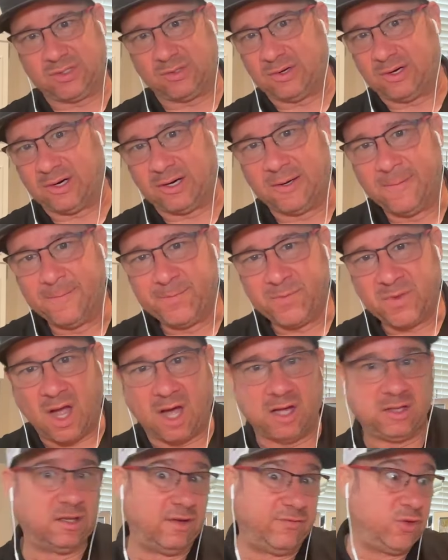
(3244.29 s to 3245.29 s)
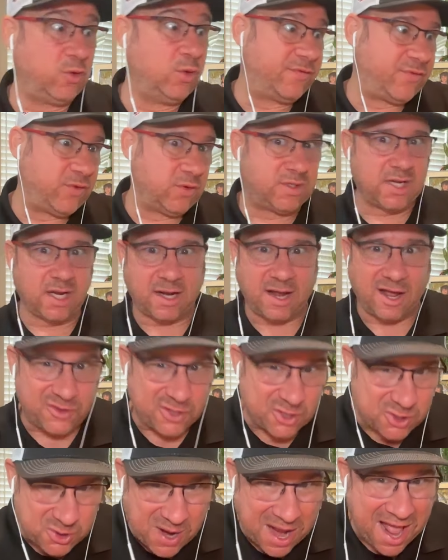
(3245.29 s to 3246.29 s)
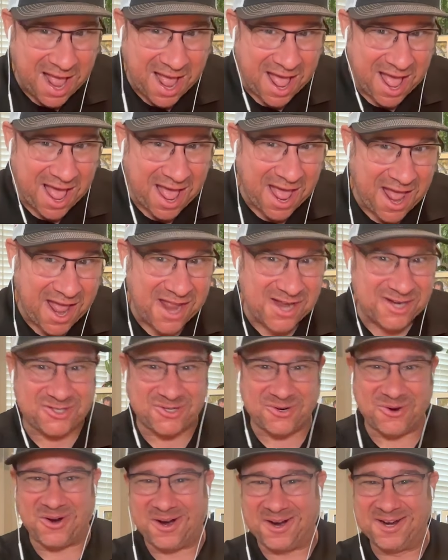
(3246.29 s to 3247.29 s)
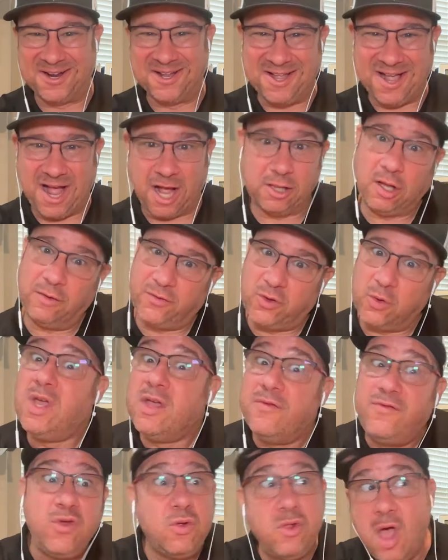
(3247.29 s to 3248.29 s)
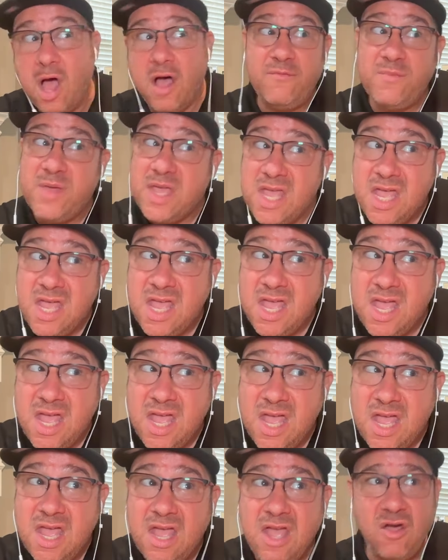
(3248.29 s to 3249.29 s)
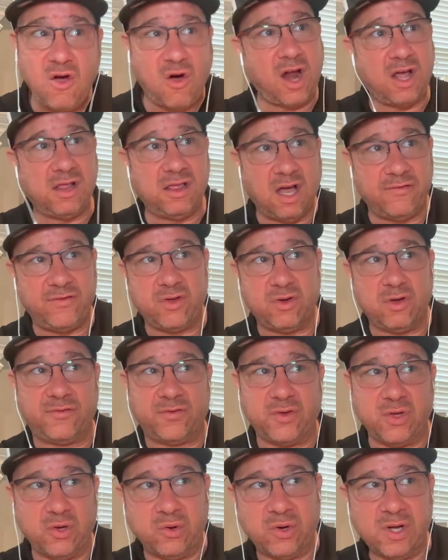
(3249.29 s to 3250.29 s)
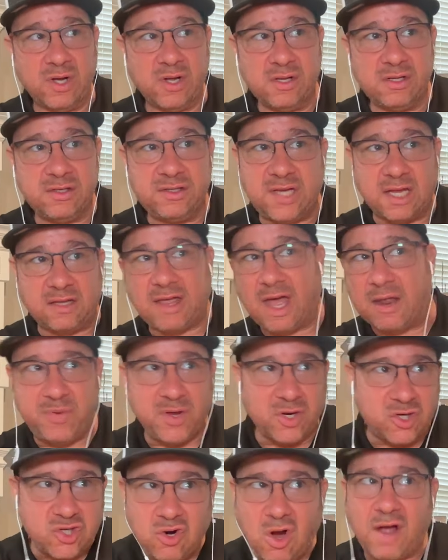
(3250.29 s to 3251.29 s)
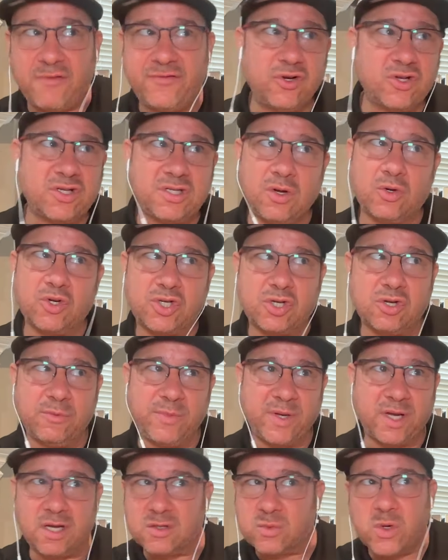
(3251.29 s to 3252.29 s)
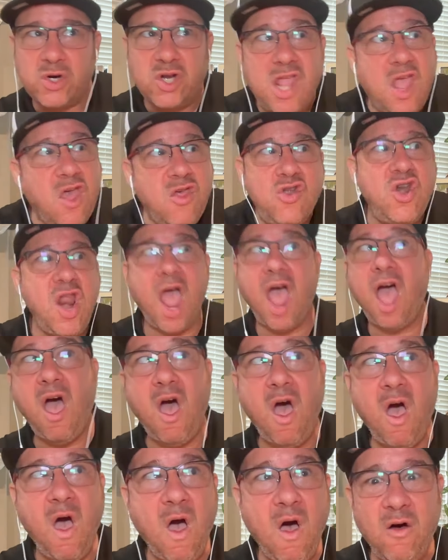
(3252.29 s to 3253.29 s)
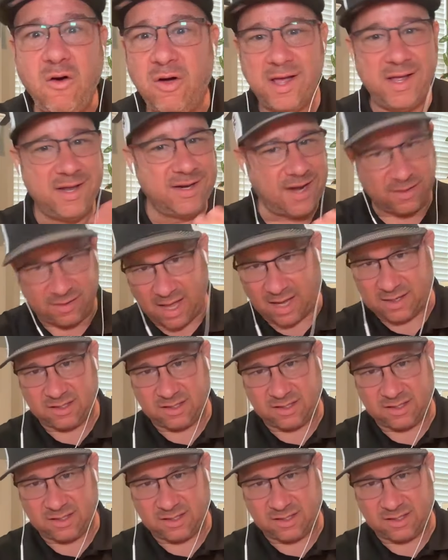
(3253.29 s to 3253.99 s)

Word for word: or I'll love you if you take out the trash, or I love you if you love me, or I love you if you take that picture off your social because we're together now. Not that